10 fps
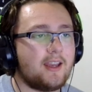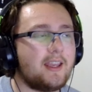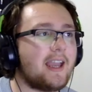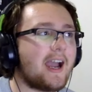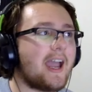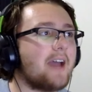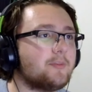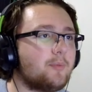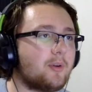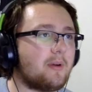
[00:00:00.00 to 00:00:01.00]
Yeah, I have
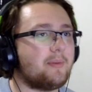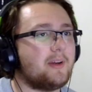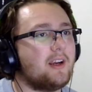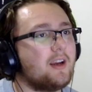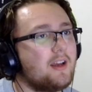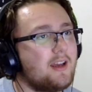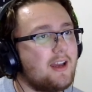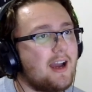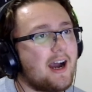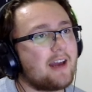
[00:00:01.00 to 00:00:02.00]
to put him up here.
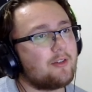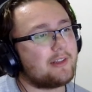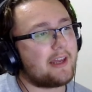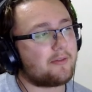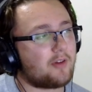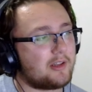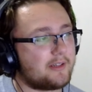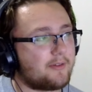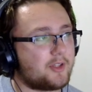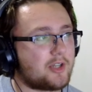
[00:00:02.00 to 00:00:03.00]
I don't like
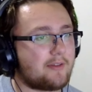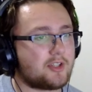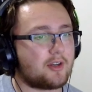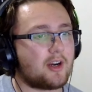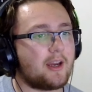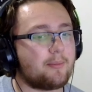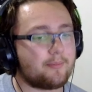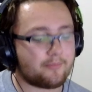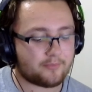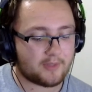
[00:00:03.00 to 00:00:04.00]
falling for the Travis Hunter hype
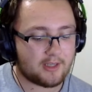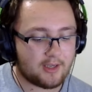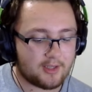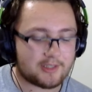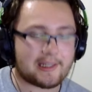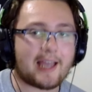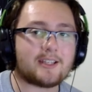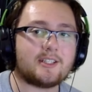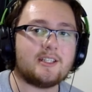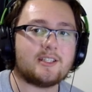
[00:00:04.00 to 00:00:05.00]
because
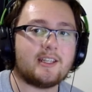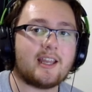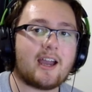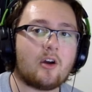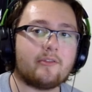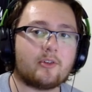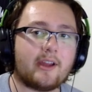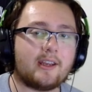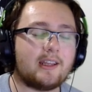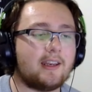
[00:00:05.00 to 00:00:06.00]
last season he got
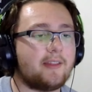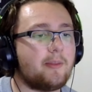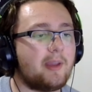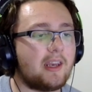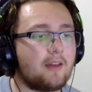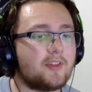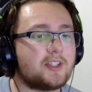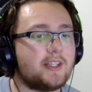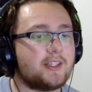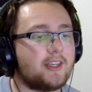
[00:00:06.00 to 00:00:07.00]
overrated, and at the beginning of this
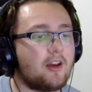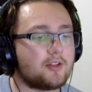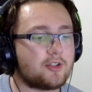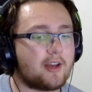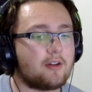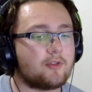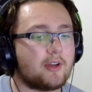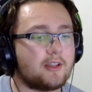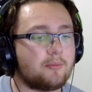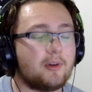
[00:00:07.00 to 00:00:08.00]
season he also got
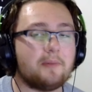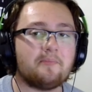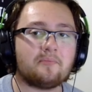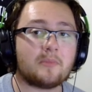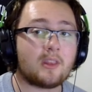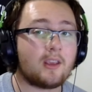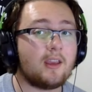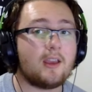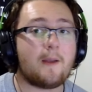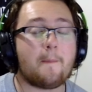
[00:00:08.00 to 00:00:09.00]
overrated. But
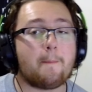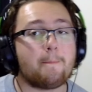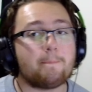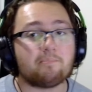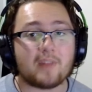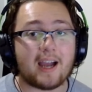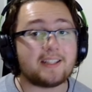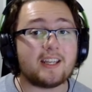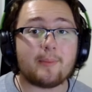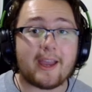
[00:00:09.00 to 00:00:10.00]
I
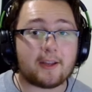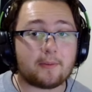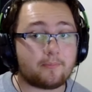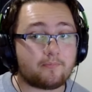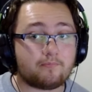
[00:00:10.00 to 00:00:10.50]
take it back.